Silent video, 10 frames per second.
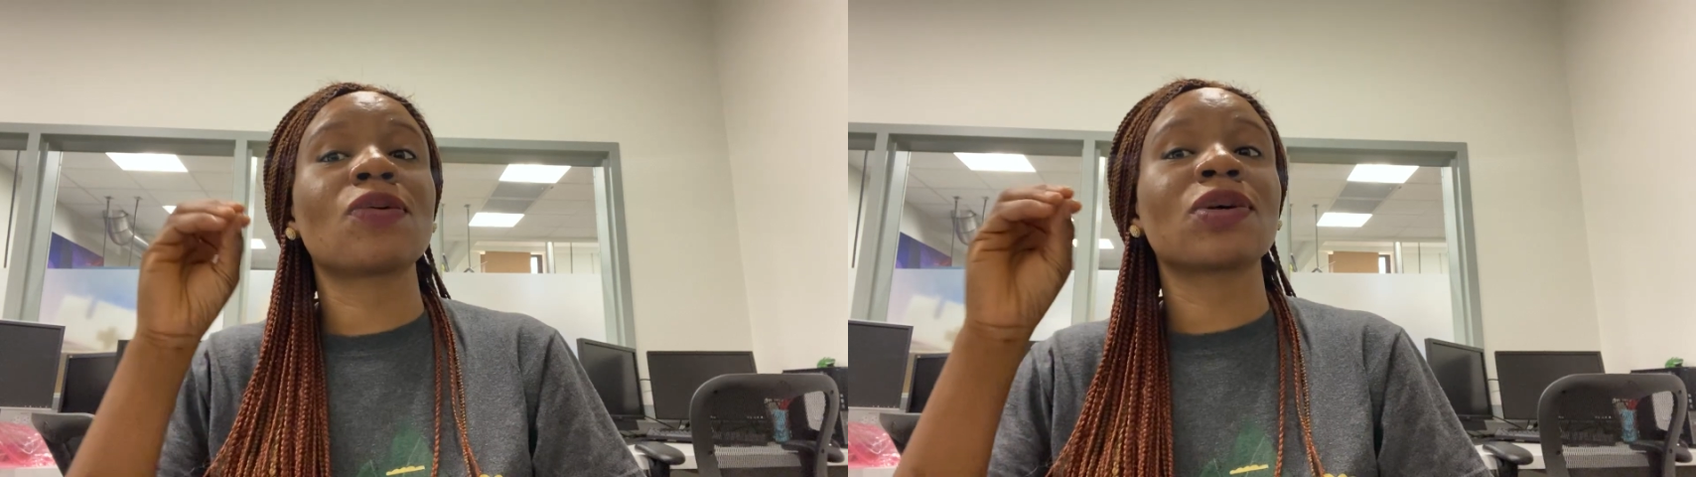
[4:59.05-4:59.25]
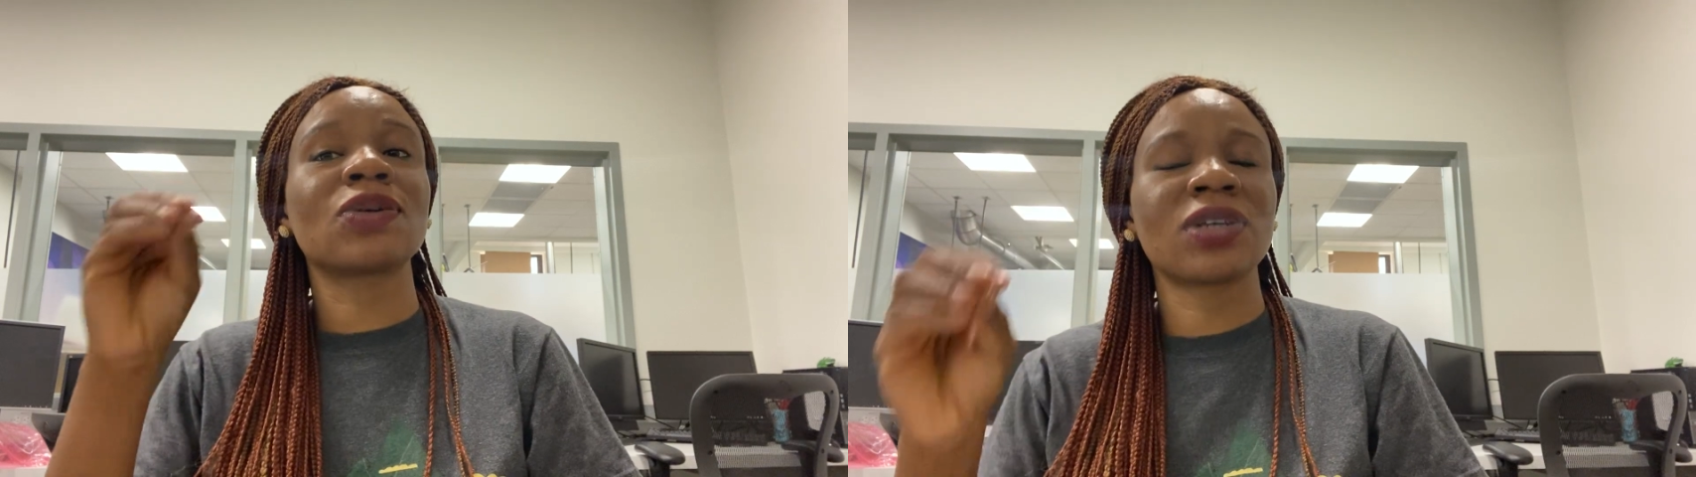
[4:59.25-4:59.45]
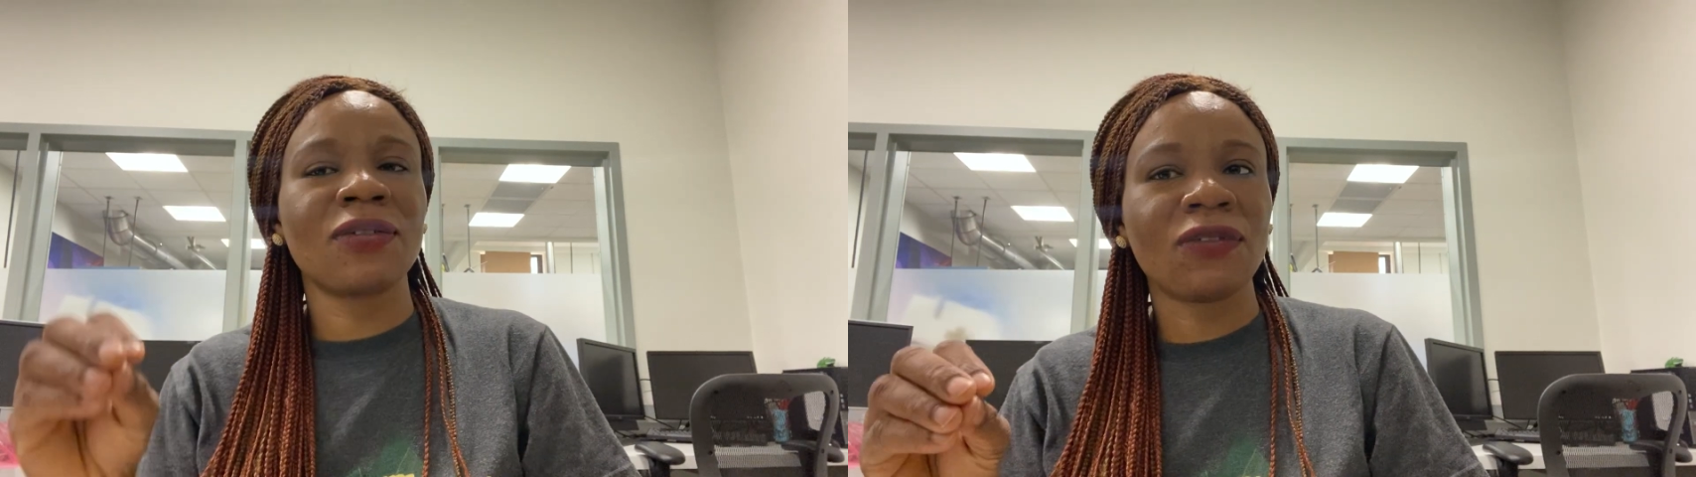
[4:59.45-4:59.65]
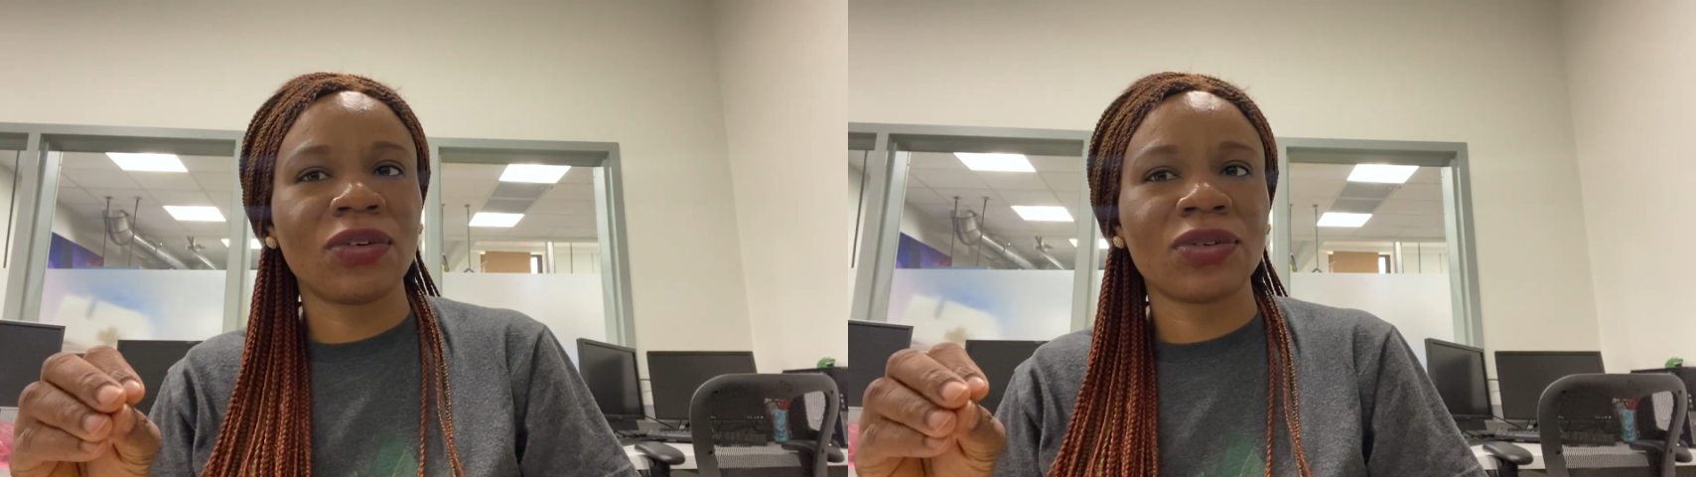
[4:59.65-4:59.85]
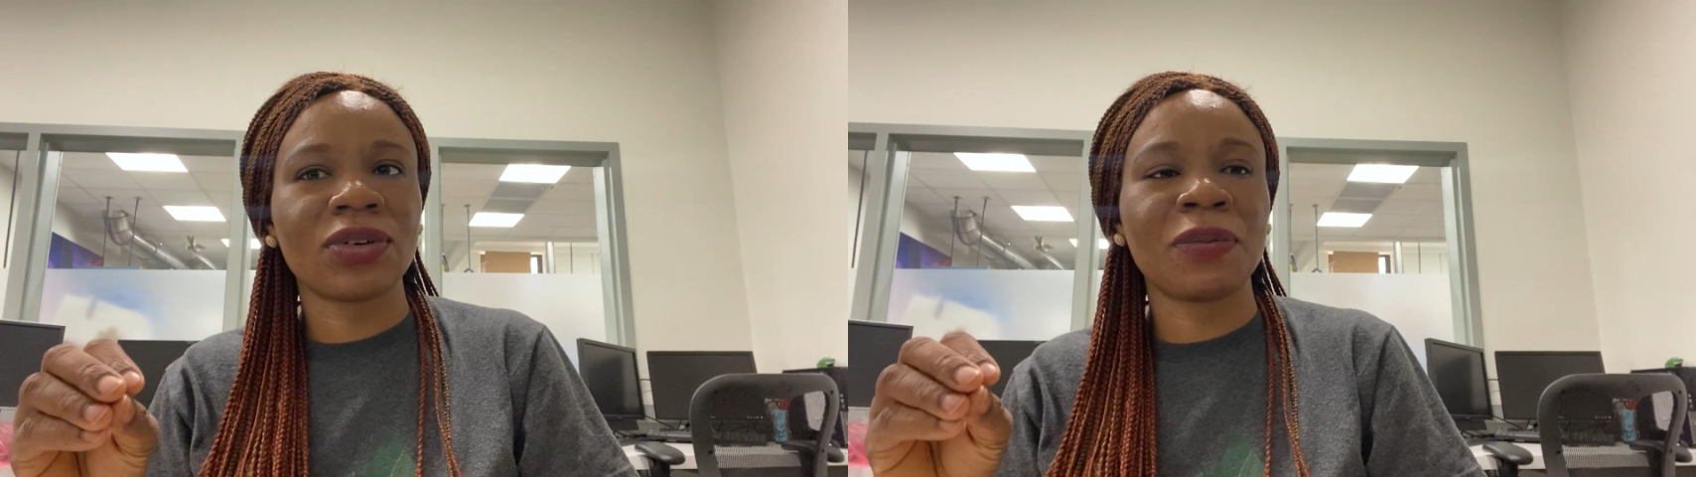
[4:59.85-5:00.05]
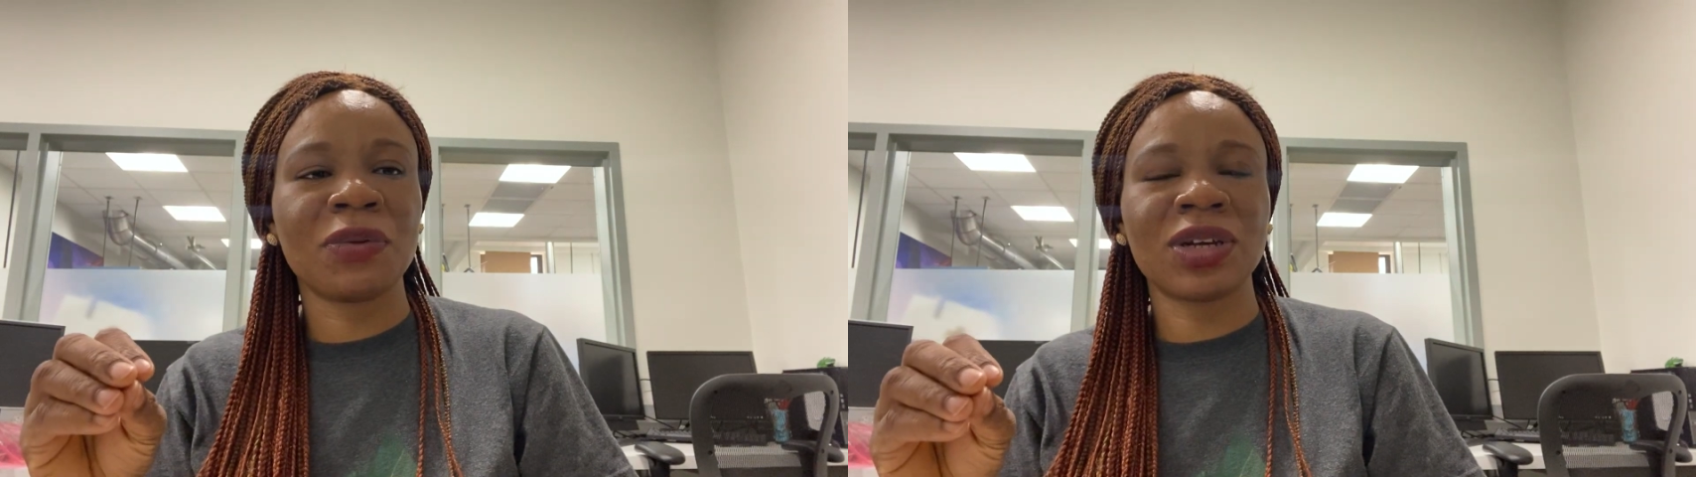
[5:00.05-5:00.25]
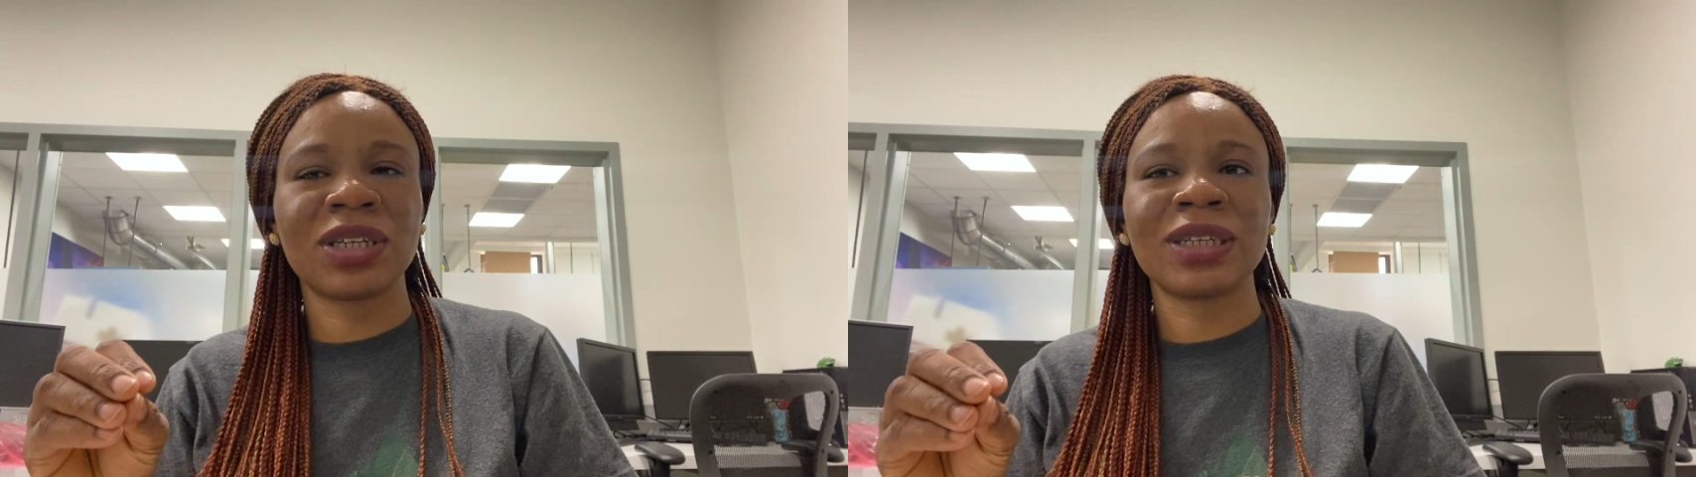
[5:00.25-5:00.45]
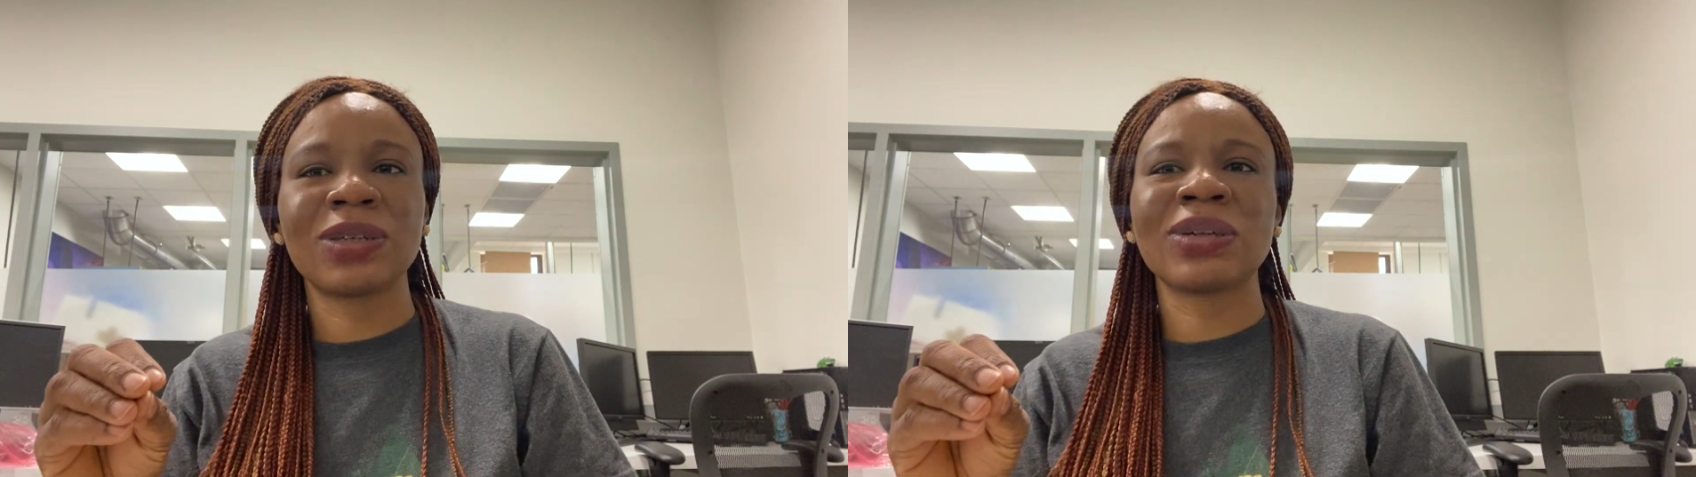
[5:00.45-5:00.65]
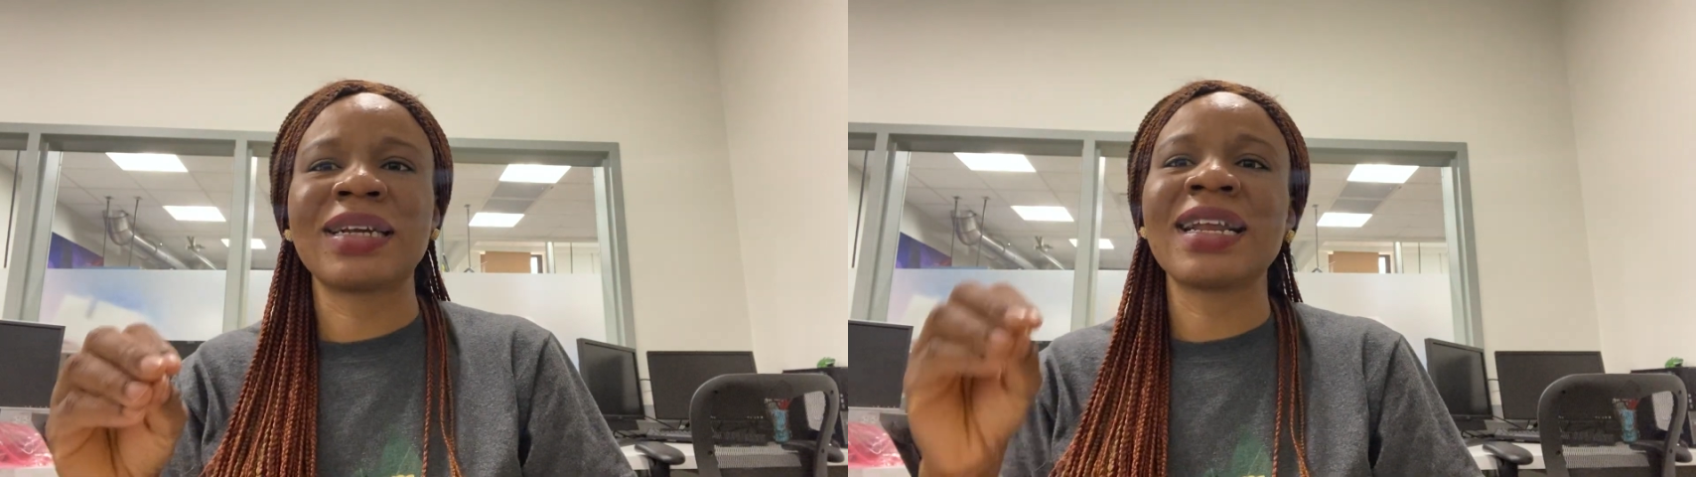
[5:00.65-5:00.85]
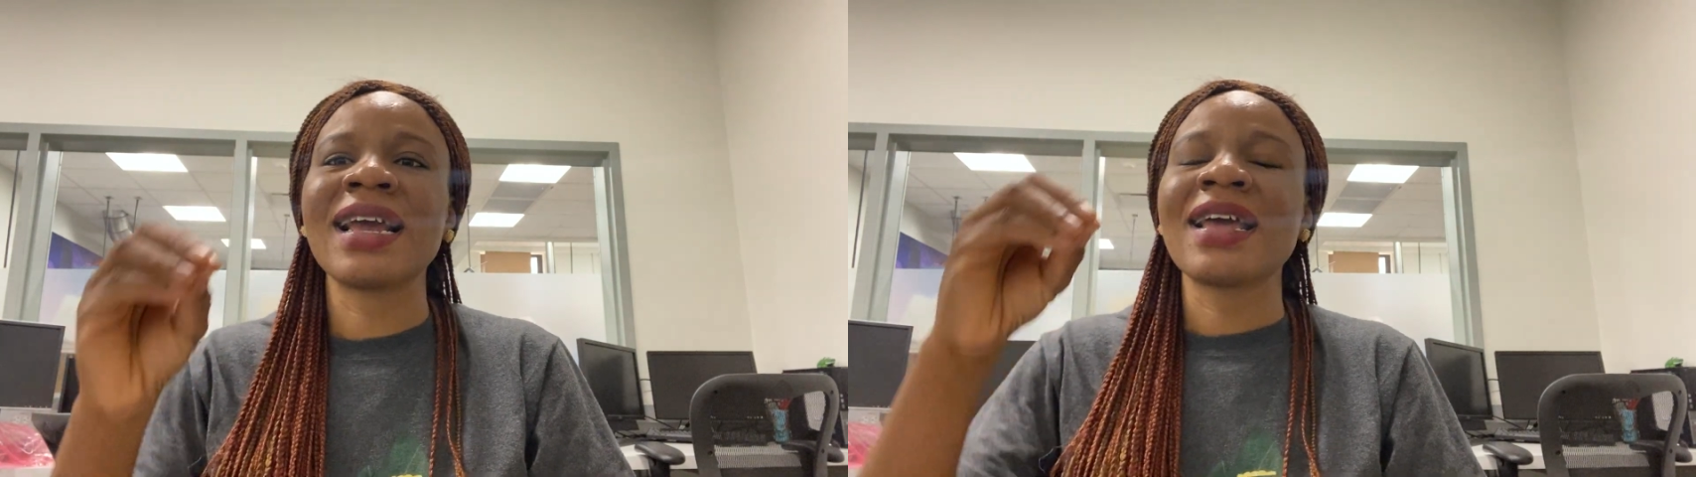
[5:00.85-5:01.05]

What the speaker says: was looking for a PhD student,